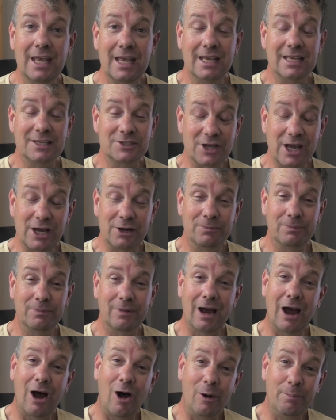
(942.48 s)
So
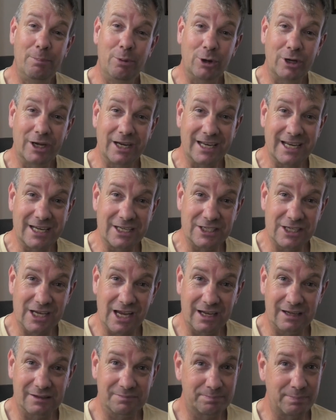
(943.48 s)
I put in
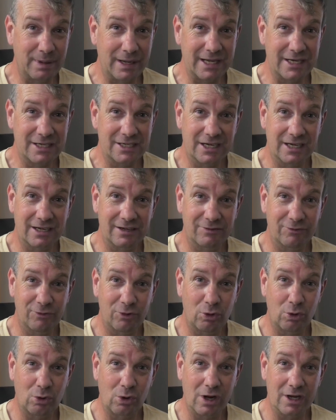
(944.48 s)
this bid
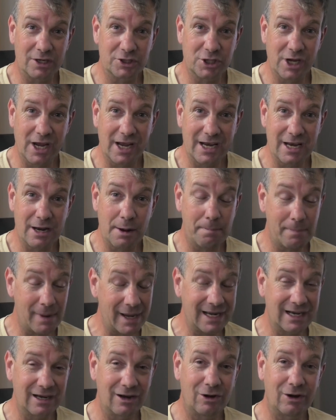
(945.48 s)
for 10
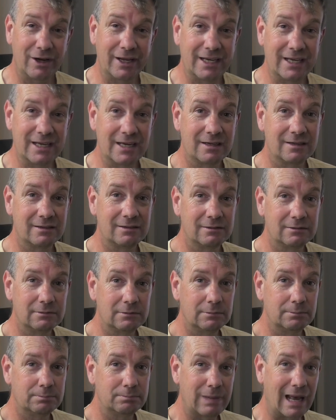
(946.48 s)
mainline
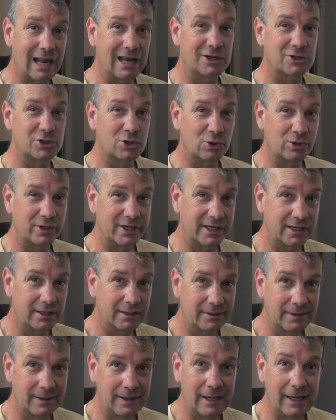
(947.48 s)
Paletoy
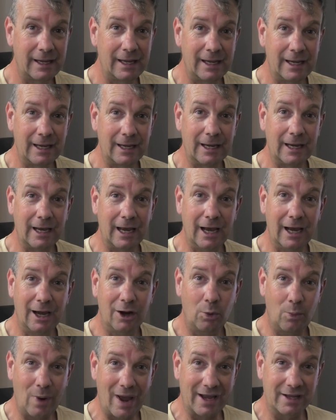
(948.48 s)

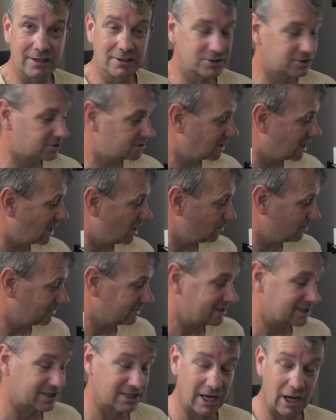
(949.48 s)
wagons to go with
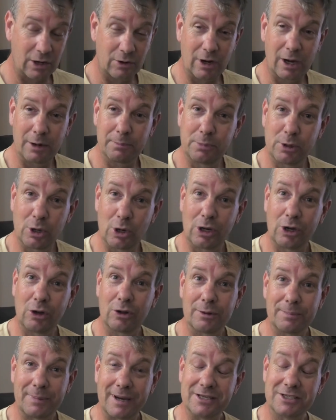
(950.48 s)
this loco, purely on
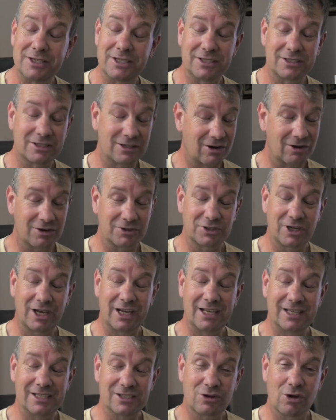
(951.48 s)
the basis, like I say,
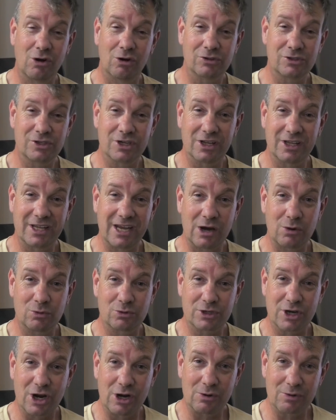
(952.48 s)
it's got the old
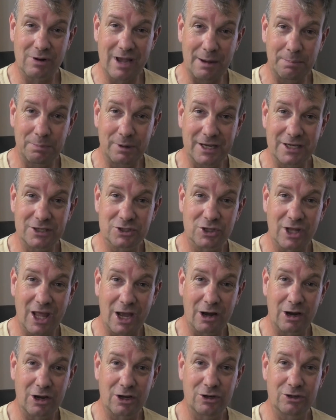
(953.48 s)
style couplings and they
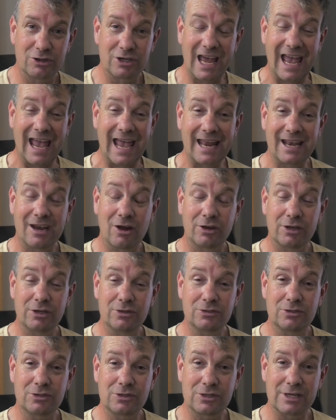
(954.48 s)
are good, and I
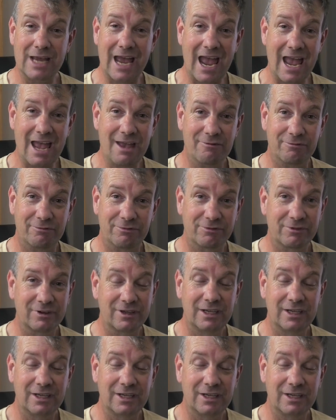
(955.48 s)
used to have